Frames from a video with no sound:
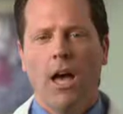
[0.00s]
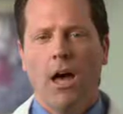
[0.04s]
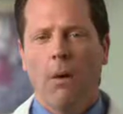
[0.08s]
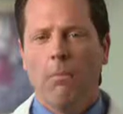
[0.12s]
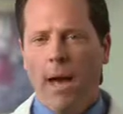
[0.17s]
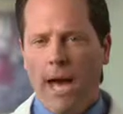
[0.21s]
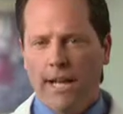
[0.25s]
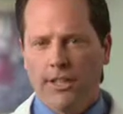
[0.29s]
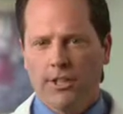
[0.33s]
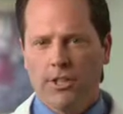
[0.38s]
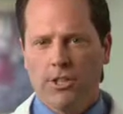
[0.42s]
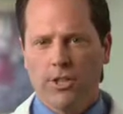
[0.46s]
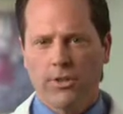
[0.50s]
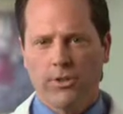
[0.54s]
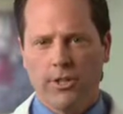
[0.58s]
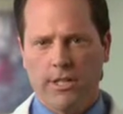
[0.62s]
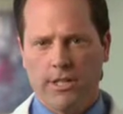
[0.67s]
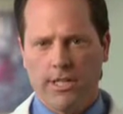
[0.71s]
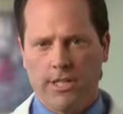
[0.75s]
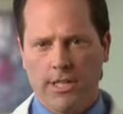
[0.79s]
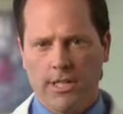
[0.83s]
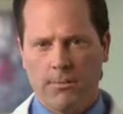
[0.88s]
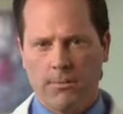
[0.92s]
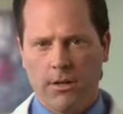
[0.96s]
Macular
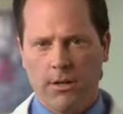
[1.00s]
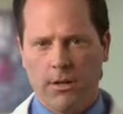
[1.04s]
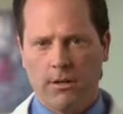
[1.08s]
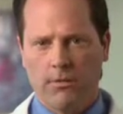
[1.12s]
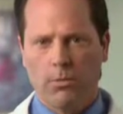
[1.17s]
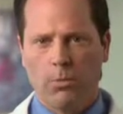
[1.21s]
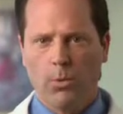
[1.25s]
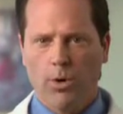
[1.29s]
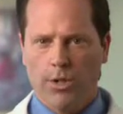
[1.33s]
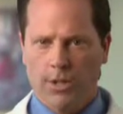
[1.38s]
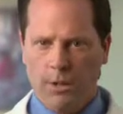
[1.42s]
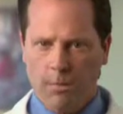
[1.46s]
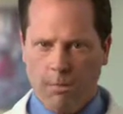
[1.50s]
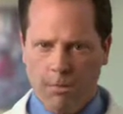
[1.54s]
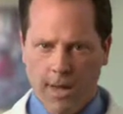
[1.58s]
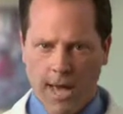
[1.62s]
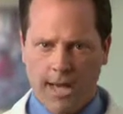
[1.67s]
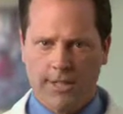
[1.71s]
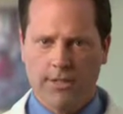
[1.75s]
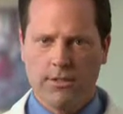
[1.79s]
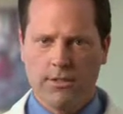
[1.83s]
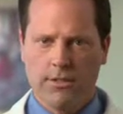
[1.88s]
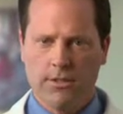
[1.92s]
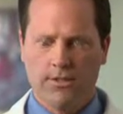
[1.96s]
edema, where the
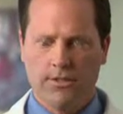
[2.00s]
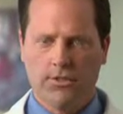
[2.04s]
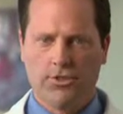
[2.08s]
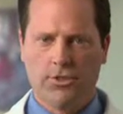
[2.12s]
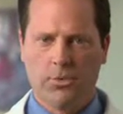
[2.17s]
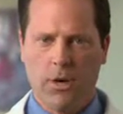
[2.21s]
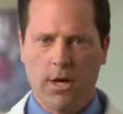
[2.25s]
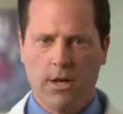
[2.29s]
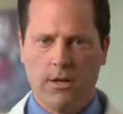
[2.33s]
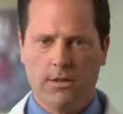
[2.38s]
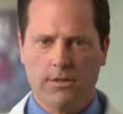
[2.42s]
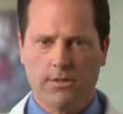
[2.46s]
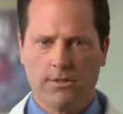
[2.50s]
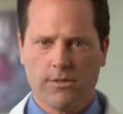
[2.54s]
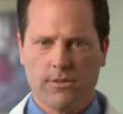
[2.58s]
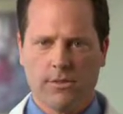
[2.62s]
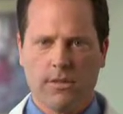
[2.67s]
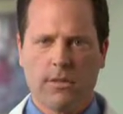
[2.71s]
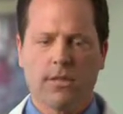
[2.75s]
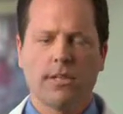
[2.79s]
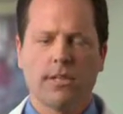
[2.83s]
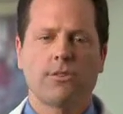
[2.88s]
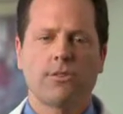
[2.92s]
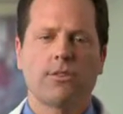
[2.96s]
macula swells,
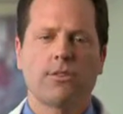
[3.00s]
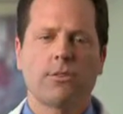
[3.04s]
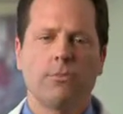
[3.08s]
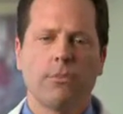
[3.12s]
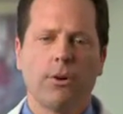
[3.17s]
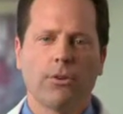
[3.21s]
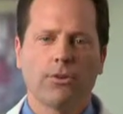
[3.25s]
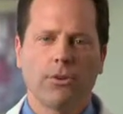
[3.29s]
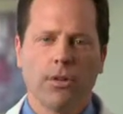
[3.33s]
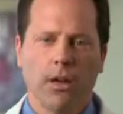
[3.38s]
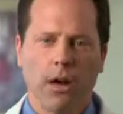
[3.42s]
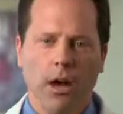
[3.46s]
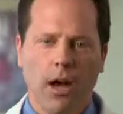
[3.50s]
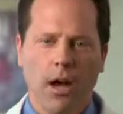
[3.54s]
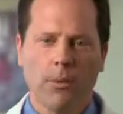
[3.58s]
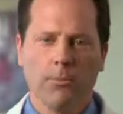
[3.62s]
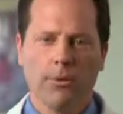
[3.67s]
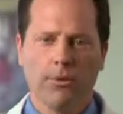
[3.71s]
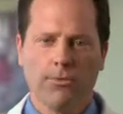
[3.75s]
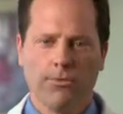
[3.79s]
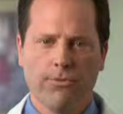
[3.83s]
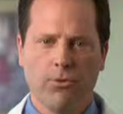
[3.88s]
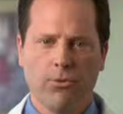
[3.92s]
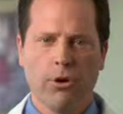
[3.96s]
is the most
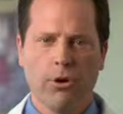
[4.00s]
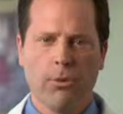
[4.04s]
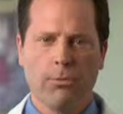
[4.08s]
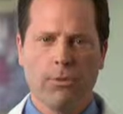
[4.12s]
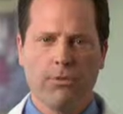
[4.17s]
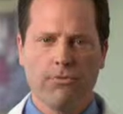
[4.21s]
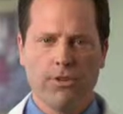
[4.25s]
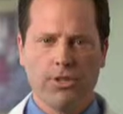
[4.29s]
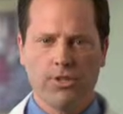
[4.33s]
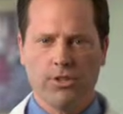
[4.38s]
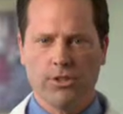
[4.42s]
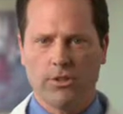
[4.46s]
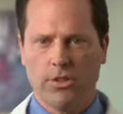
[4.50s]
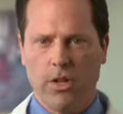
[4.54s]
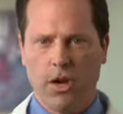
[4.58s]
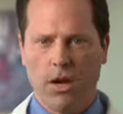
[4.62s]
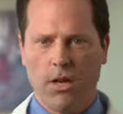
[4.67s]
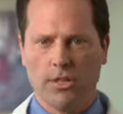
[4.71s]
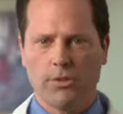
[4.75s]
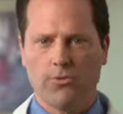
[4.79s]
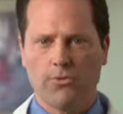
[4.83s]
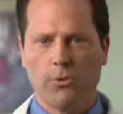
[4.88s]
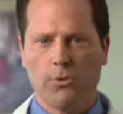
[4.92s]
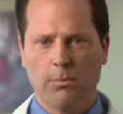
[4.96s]
common form of vision
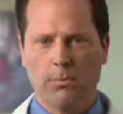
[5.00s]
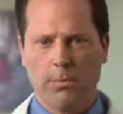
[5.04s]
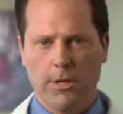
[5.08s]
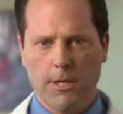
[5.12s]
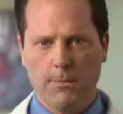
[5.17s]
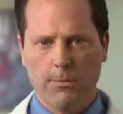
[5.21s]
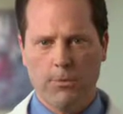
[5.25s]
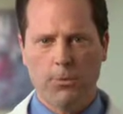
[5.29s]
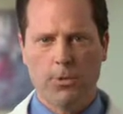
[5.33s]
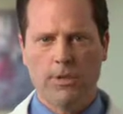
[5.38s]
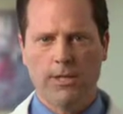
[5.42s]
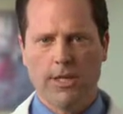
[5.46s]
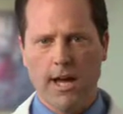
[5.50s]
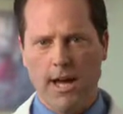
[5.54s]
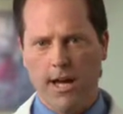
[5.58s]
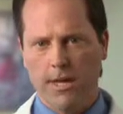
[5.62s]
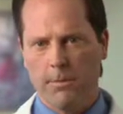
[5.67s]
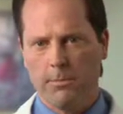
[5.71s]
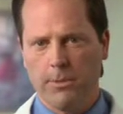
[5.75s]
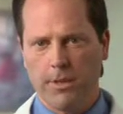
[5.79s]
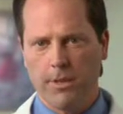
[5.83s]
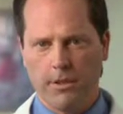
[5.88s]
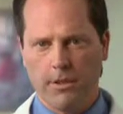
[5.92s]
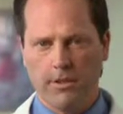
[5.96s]
loss for people with
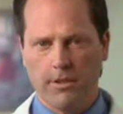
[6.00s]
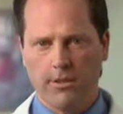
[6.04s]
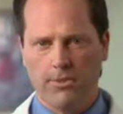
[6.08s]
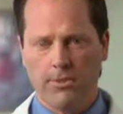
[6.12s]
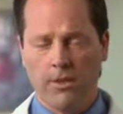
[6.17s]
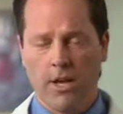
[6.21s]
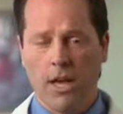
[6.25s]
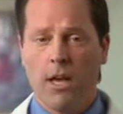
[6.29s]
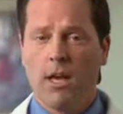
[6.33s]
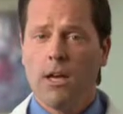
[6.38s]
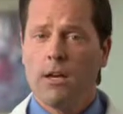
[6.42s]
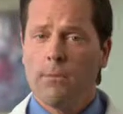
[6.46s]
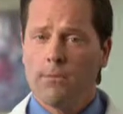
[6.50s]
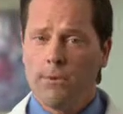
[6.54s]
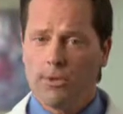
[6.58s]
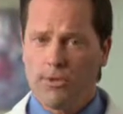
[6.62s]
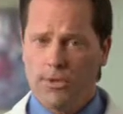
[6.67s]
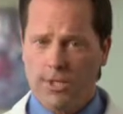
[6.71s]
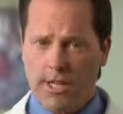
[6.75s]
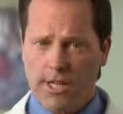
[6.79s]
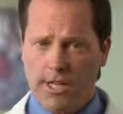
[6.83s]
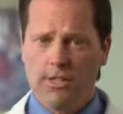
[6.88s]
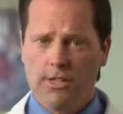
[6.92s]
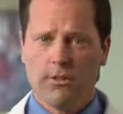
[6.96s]
diabetes,
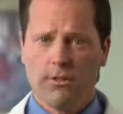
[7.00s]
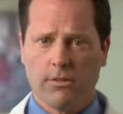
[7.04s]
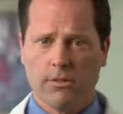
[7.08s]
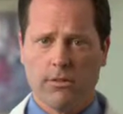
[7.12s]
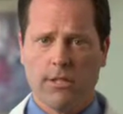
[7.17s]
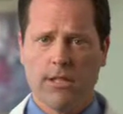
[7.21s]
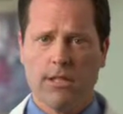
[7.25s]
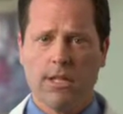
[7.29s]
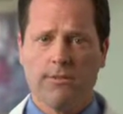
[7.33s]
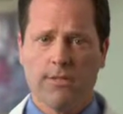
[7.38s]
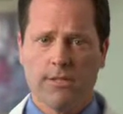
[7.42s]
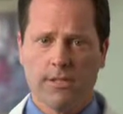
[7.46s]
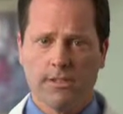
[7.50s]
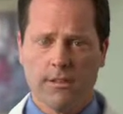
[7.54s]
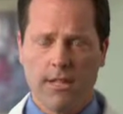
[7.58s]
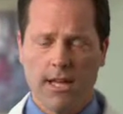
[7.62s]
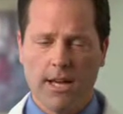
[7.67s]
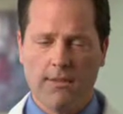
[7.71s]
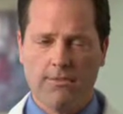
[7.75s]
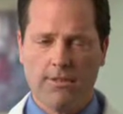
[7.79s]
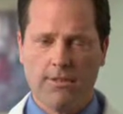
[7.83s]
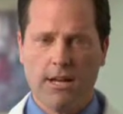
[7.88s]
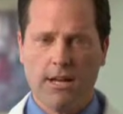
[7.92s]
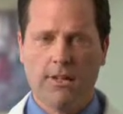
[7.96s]
particularly if it's
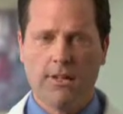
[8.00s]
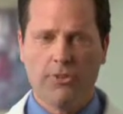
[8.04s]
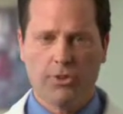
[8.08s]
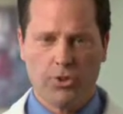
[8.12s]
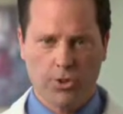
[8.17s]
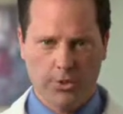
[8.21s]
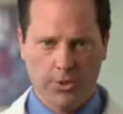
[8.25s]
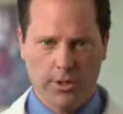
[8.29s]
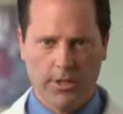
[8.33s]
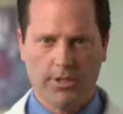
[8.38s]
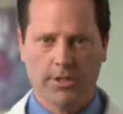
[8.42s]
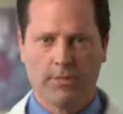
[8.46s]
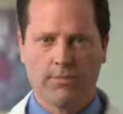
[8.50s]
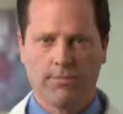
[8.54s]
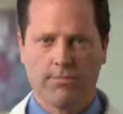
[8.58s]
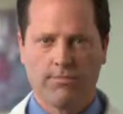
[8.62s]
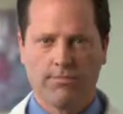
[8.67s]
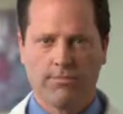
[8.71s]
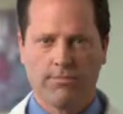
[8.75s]
left untreated.